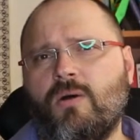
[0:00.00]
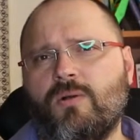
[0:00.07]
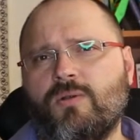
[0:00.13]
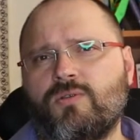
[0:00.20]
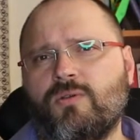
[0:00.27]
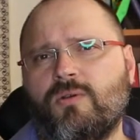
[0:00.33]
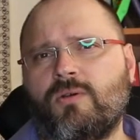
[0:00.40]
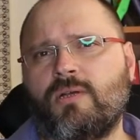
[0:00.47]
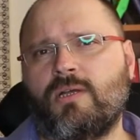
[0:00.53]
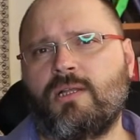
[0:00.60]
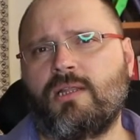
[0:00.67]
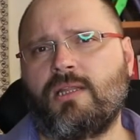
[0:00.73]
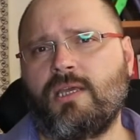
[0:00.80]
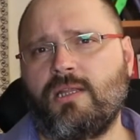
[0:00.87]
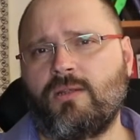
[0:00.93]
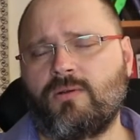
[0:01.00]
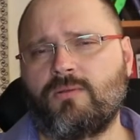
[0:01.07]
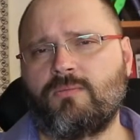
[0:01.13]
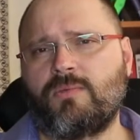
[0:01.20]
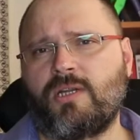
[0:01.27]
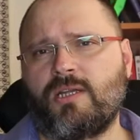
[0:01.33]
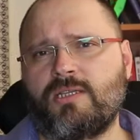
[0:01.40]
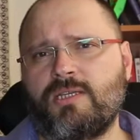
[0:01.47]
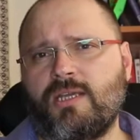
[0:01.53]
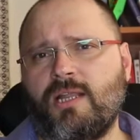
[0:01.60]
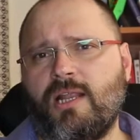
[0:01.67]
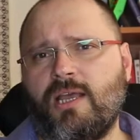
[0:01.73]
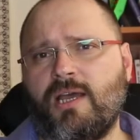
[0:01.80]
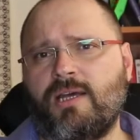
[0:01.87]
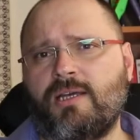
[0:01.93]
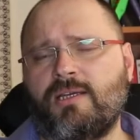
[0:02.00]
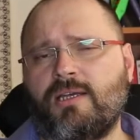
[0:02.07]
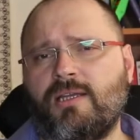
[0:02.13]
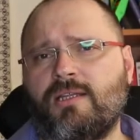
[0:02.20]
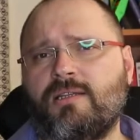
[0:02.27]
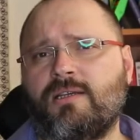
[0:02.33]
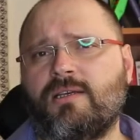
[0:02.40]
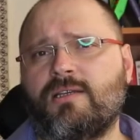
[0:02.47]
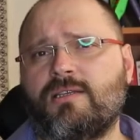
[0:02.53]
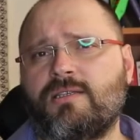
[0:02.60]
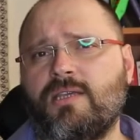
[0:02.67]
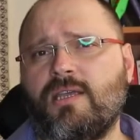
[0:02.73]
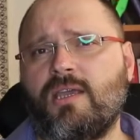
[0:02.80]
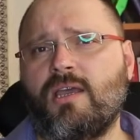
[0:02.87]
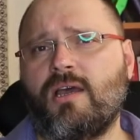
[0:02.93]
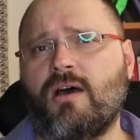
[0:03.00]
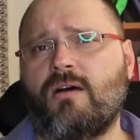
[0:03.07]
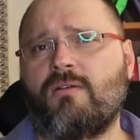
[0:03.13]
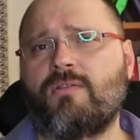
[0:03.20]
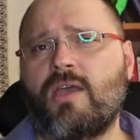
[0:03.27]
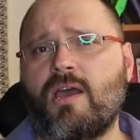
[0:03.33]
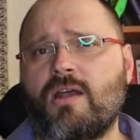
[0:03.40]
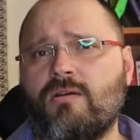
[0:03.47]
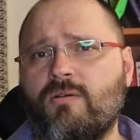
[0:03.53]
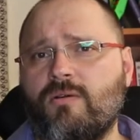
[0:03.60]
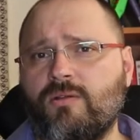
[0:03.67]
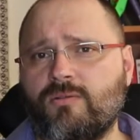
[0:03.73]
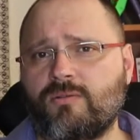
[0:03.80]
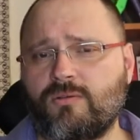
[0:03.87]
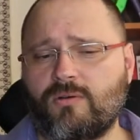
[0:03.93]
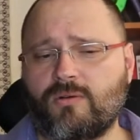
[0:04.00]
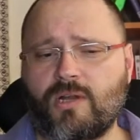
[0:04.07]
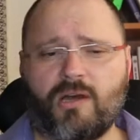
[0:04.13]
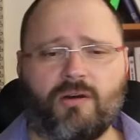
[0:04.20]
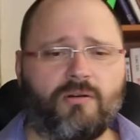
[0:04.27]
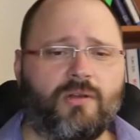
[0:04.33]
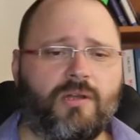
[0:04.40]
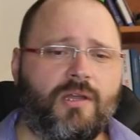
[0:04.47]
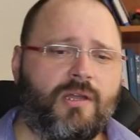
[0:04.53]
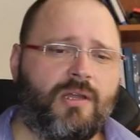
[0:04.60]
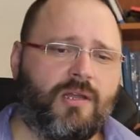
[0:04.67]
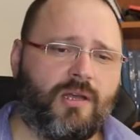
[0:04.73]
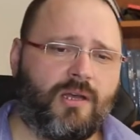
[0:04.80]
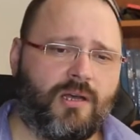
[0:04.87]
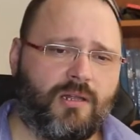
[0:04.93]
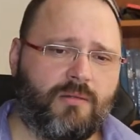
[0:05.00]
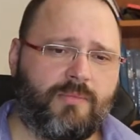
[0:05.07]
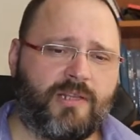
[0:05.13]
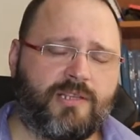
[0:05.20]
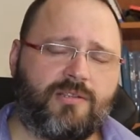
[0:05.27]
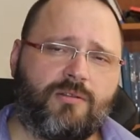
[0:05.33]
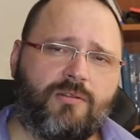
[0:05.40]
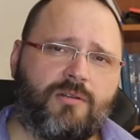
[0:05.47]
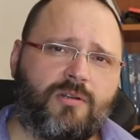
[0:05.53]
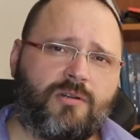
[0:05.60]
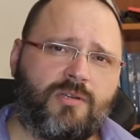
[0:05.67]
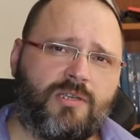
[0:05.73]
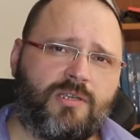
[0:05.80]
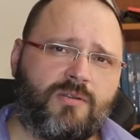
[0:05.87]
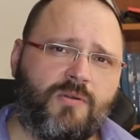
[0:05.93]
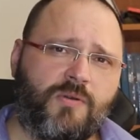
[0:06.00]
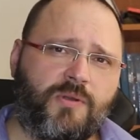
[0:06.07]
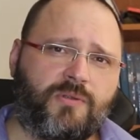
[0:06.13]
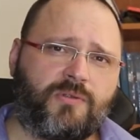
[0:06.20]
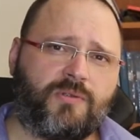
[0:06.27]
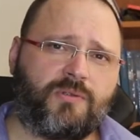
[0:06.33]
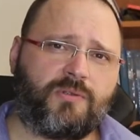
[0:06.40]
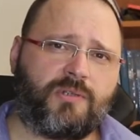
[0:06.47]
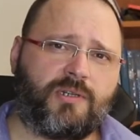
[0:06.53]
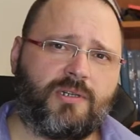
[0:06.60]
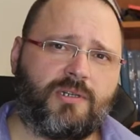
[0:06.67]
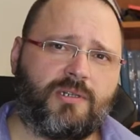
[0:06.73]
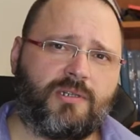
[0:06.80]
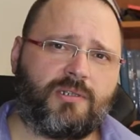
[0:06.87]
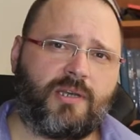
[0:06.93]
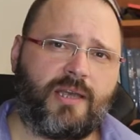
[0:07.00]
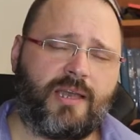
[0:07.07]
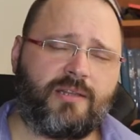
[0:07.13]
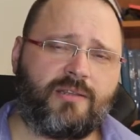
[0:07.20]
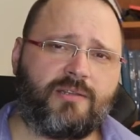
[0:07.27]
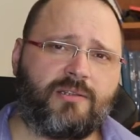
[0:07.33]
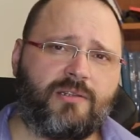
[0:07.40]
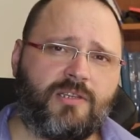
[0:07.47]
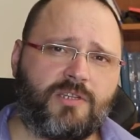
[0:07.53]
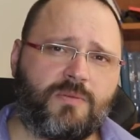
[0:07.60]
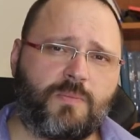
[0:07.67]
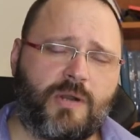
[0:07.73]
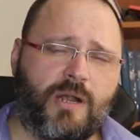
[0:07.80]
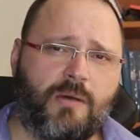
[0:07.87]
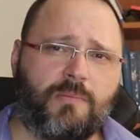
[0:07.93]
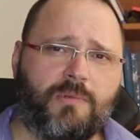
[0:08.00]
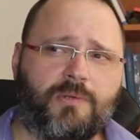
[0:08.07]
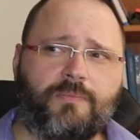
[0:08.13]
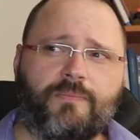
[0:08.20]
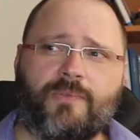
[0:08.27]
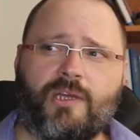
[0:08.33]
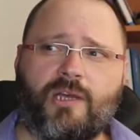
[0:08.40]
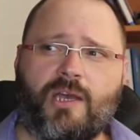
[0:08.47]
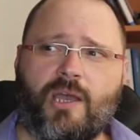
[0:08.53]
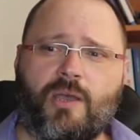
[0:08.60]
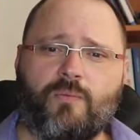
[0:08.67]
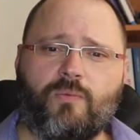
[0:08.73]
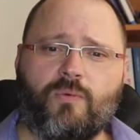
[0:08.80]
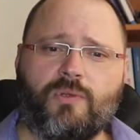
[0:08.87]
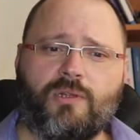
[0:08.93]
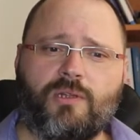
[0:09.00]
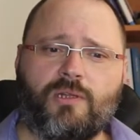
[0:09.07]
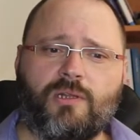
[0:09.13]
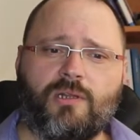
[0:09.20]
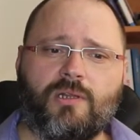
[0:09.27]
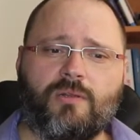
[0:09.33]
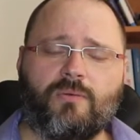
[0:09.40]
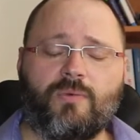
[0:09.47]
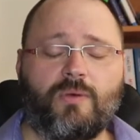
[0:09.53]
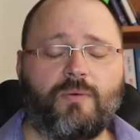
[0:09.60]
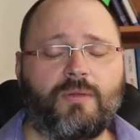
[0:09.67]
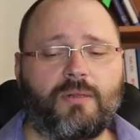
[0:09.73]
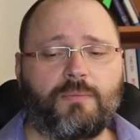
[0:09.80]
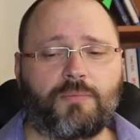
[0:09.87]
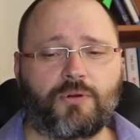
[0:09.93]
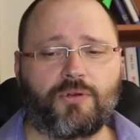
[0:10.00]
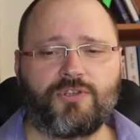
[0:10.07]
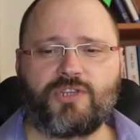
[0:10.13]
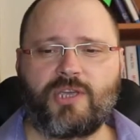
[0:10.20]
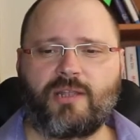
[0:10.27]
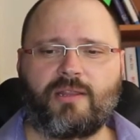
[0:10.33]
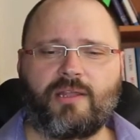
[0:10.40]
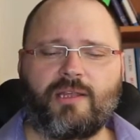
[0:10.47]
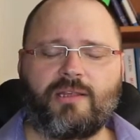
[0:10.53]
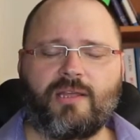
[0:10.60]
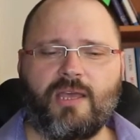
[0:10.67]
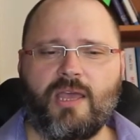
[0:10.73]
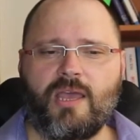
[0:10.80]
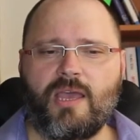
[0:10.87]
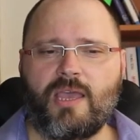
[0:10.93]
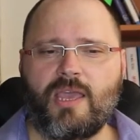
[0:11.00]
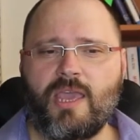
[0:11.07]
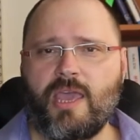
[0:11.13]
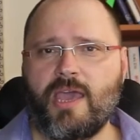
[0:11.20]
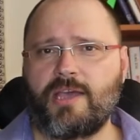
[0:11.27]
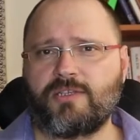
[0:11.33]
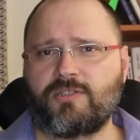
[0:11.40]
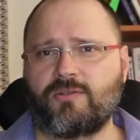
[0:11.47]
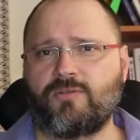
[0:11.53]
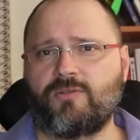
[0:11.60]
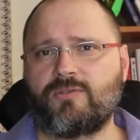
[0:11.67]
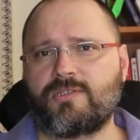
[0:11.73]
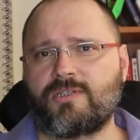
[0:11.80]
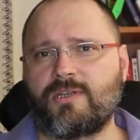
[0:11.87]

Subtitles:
also lean on Brasilia and see how they are going to, or how Bolsonaro is going to handle this problem. We will project that he has to do